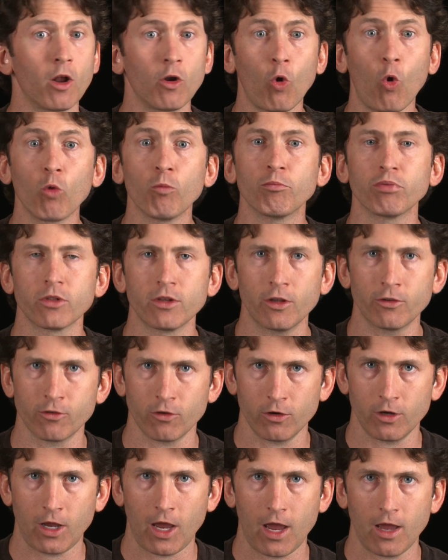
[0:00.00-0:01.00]
an old
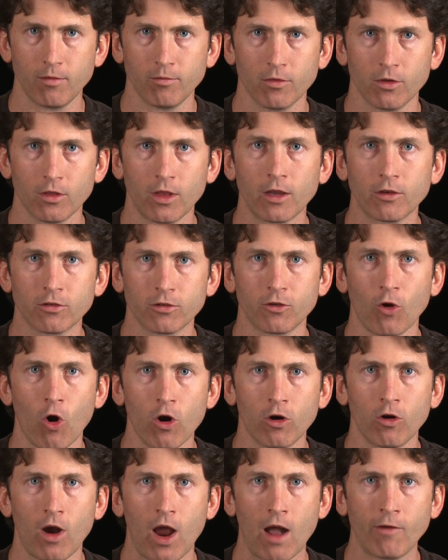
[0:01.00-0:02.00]
Blizzard game, like
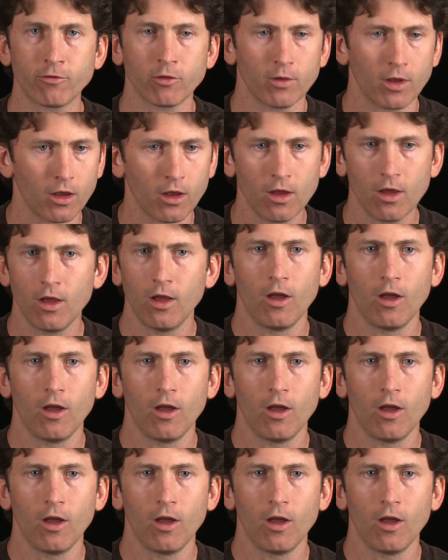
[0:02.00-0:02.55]
StarCraft, like